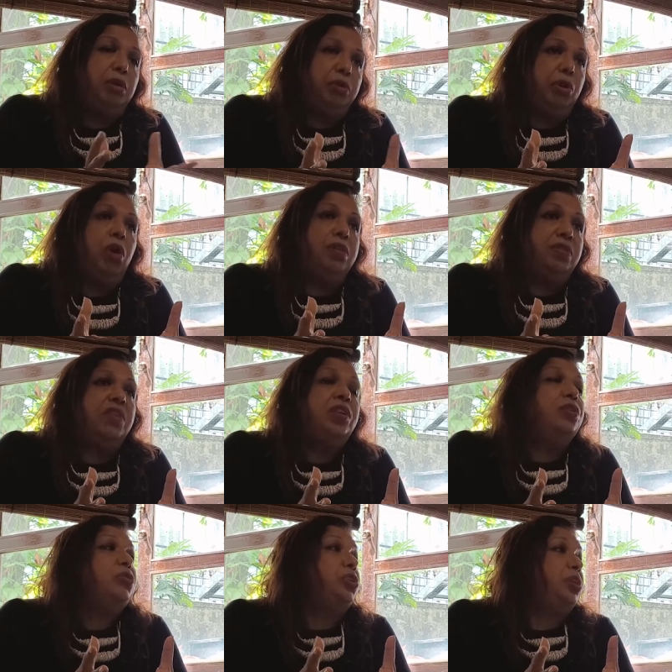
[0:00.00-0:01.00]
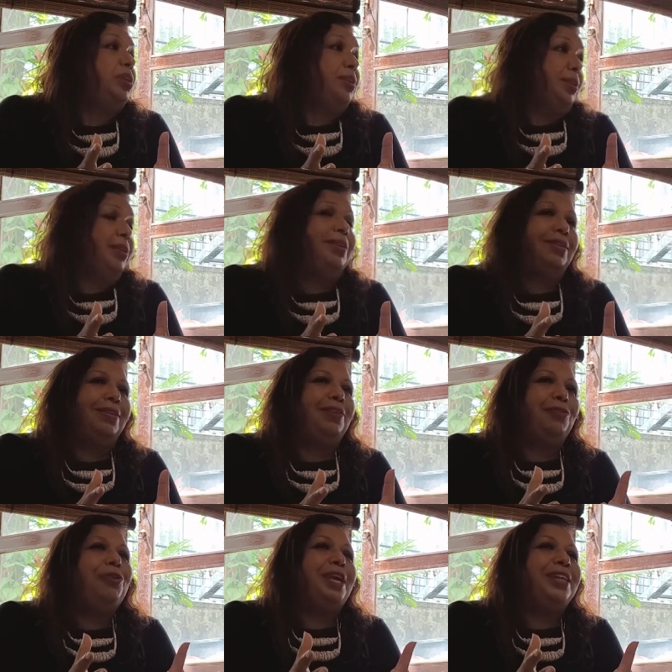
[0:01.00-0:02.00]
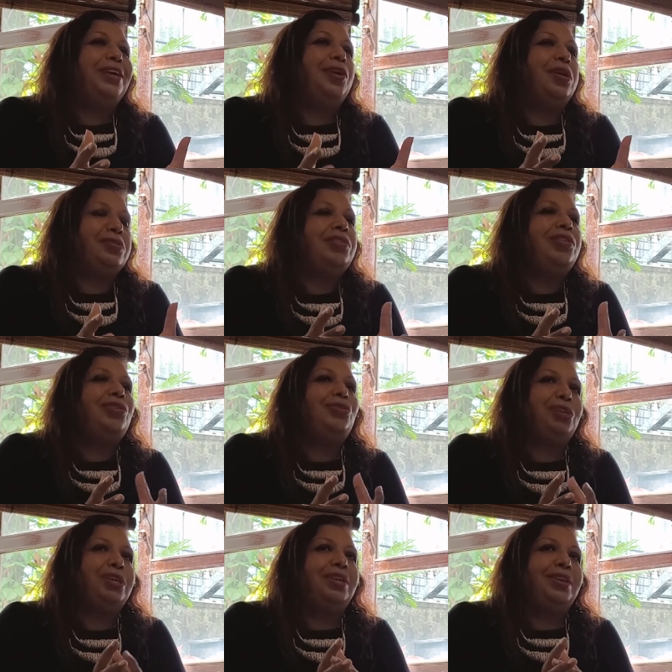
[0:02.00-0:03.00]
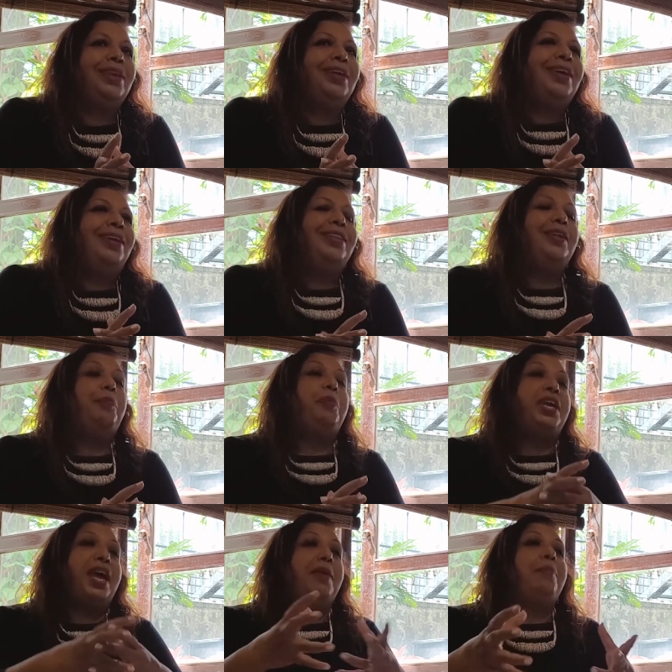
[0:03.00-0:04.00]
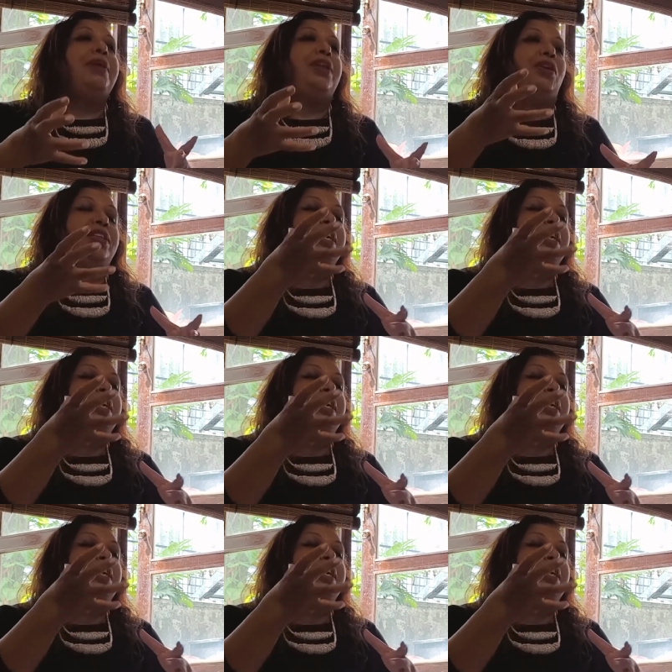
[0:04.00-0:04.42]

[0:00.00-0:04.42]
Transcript: the Constitution, if you take the Constitution, the preamble or the